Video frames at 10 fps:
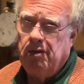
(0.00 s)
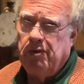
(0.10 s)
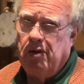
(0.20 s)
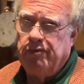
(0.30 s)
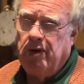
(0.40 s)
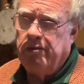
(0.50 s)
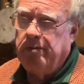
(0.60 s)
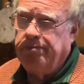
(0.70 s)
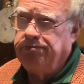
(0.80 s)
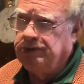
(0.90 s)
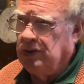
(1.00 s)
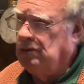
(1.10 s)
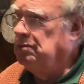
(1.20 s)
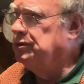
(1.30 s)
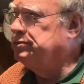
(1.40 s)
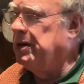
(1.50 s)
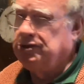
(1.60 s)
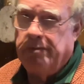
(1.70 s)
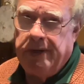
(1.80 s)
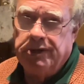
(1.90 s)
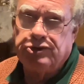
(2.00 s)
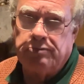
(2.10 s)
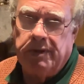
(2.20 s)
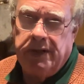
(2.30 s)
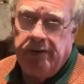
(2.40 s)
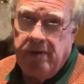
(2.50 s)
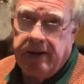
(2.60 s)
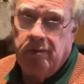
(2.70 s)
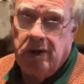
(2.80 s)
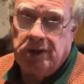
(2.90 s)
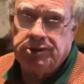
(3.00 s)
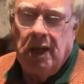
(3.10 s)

of, of, a sort of smashed up instrument in Reading Works,